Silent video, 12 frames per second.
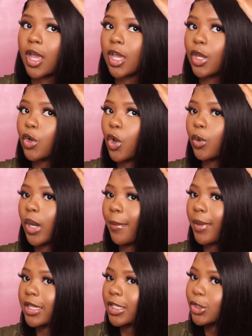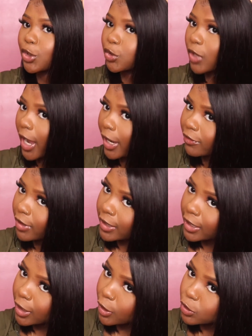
you know, not make the track right here